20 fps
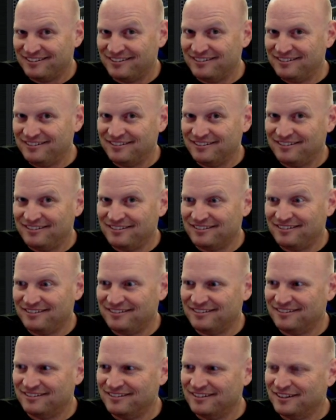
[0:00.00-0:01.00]
Mm-hmm.
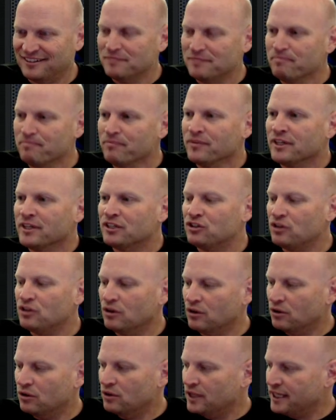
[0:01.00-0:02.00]

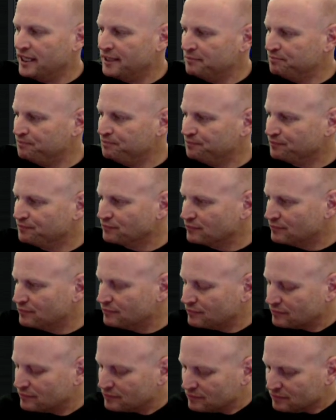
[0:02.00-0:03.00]
So um,
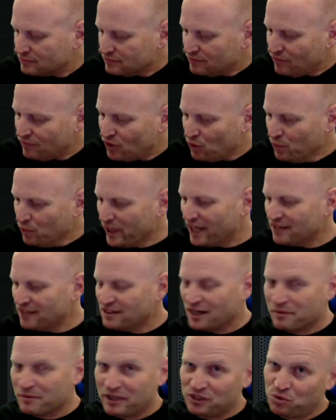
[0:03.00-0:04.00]
we got to
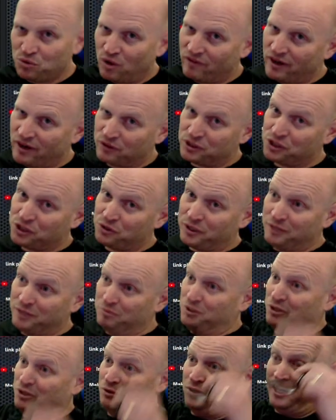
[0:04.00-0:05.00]
talk about 12 hour
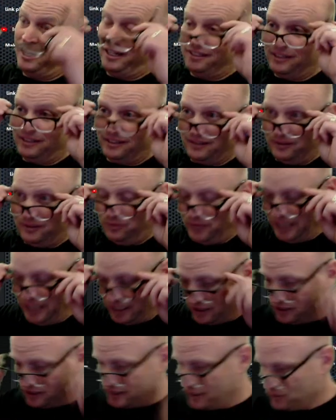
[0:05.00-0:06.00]
stream too, guys. We
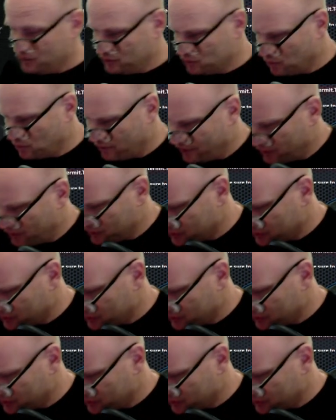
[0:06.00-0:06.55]
got to schedule 12